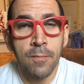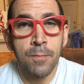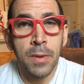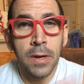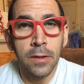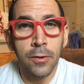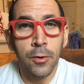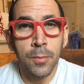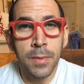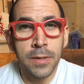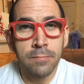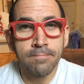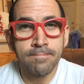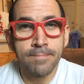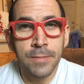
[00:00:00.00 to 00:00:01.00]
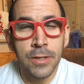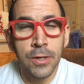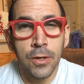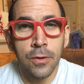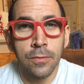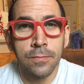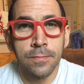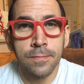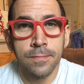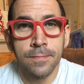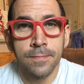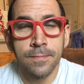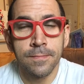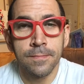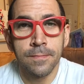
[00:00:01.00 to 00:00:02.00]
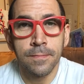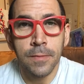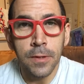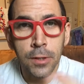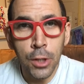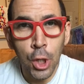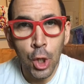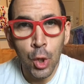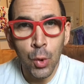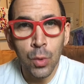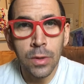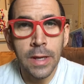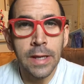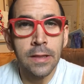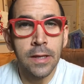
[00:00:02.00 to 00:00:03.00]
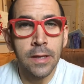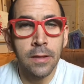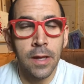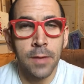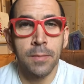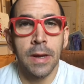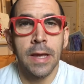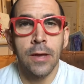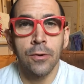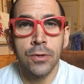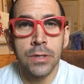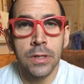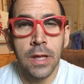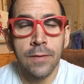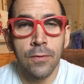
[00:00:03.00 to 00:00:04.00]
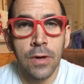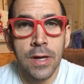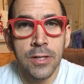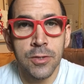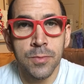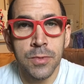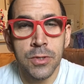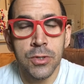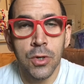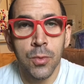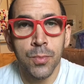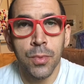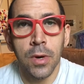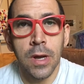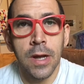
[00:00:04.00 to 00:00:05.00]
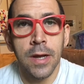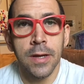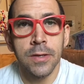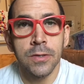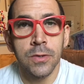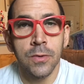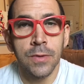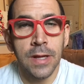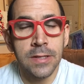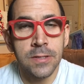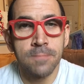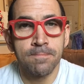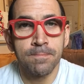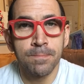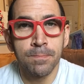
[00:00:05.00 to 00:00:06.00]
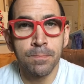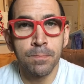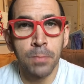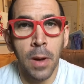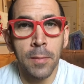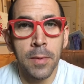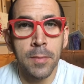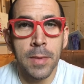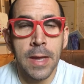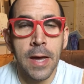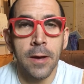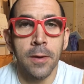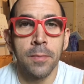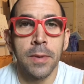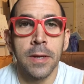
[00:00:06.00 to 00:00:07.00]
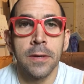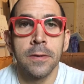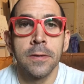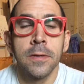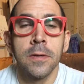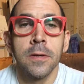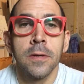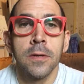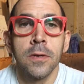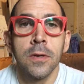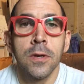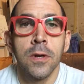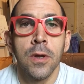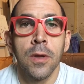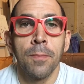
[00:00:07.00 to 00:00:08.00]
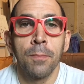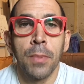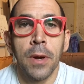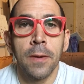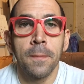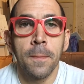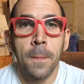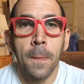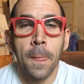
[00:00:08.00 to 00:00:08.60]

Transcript: Been a little bit, low lately, like my energy level hasn't been super high, so that's bumming me out a bit. But